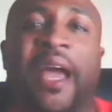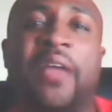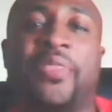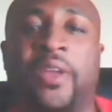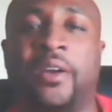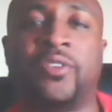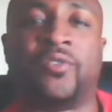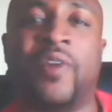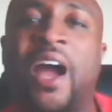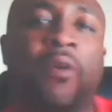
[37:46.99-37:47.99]
out there, just
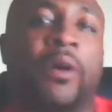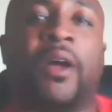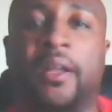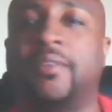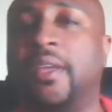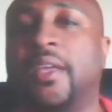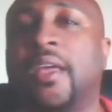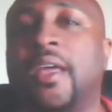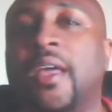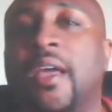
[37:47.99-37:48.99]
viral content.
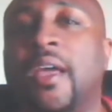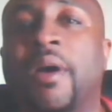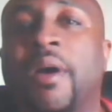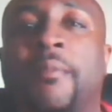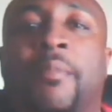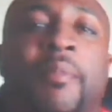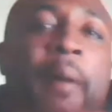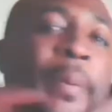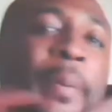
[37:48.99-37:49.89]
But my